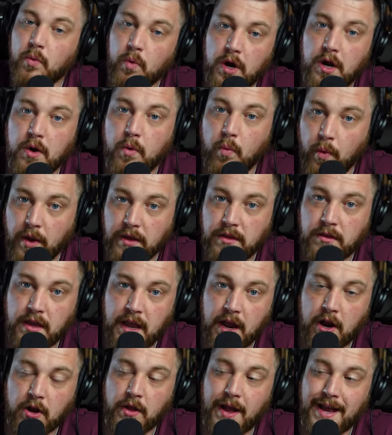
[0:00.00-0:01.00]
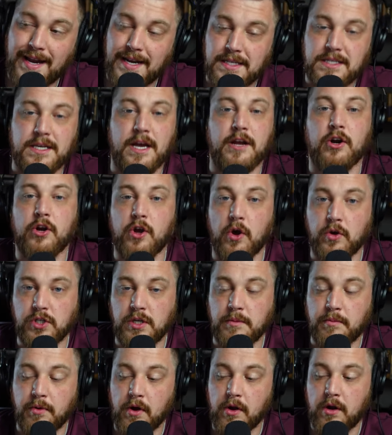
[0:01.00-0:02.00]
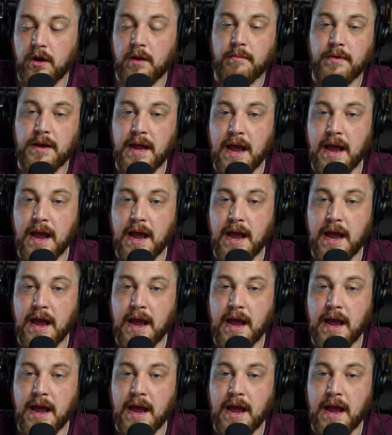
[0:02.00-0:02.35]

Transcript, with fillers: work with Caroline inside our coaching program.